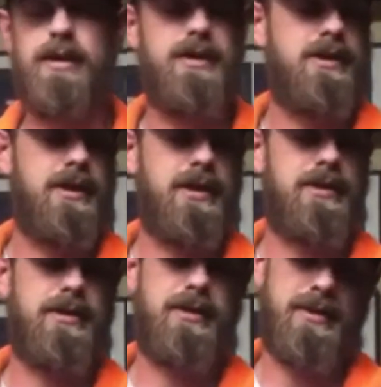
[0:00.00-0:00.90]
These
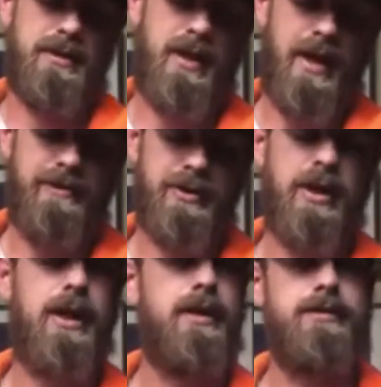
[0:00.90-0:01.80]
things, I've
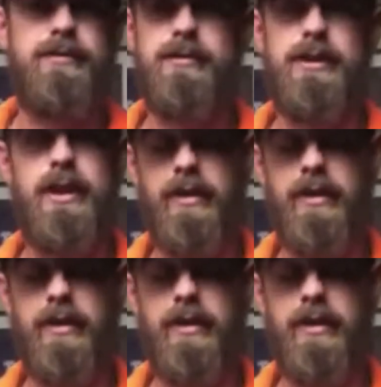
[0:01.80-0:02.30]
tried the